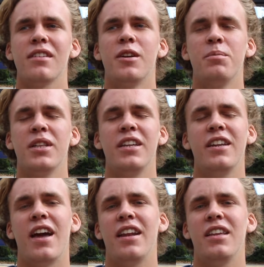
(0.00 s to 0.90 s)

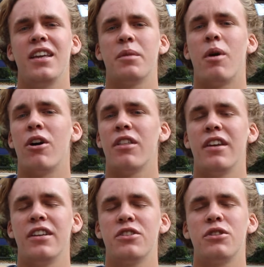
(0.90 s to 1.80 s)
completed any like part of
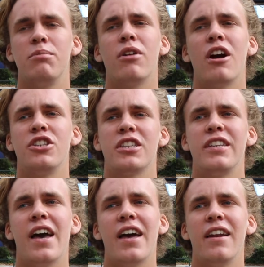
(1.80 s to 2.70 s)
the history
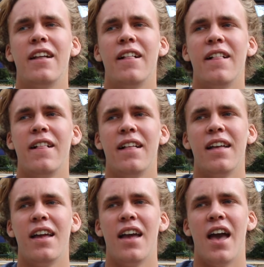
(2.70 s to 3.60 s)
project yet,
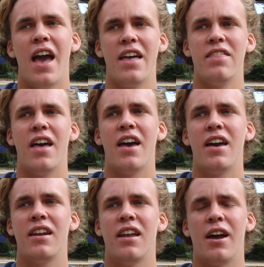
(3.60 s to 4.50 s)
and
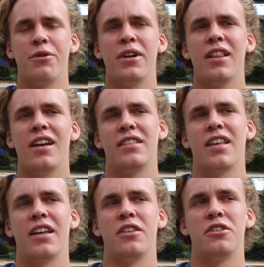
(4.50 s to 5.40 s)
then I realized
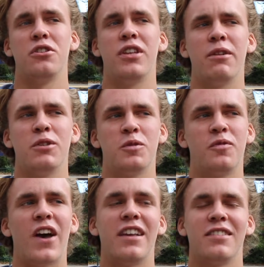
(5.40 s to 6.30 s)
that the due date was
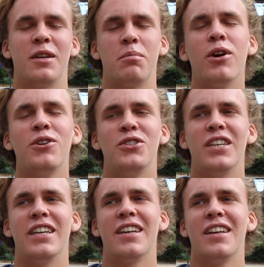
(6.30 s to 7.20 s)
fastly
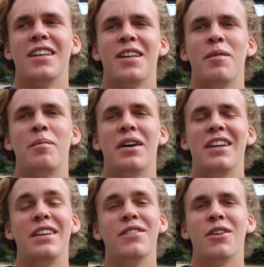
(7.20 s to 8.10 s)
approaching.
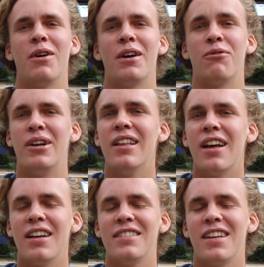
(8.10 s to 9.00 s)
But even though I
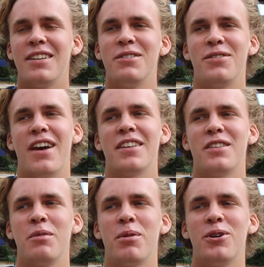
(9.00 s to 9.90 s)
realized that it was
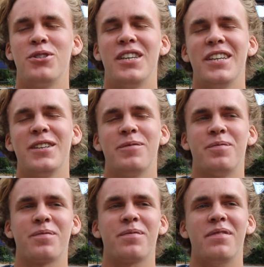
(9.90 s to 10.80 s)
fastly approaching,
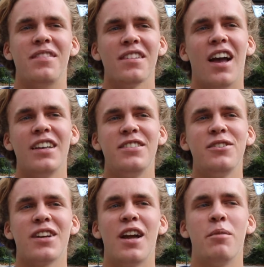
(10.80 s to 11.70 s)
I
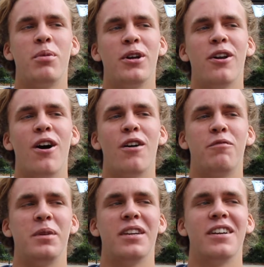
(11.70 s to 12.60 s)
still kind of put it
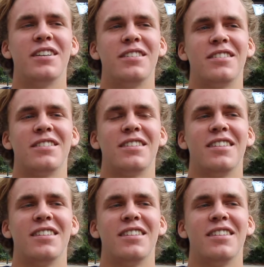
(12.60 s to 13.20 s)
off because